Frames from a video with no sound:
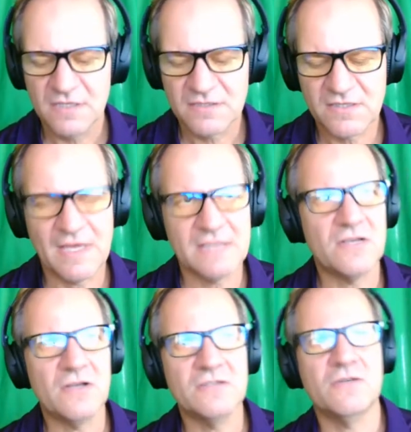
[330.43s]
So that's
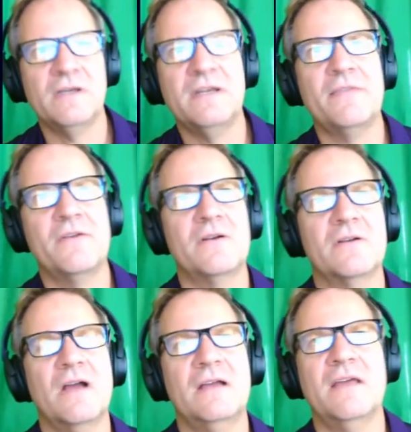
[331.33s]
also
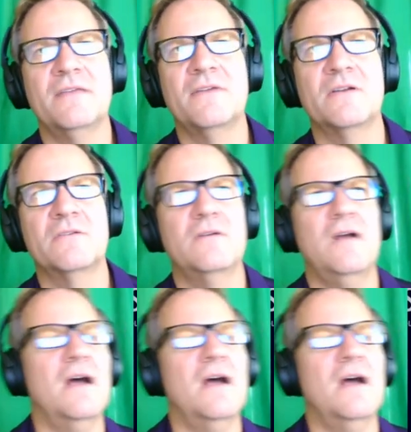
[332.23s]
another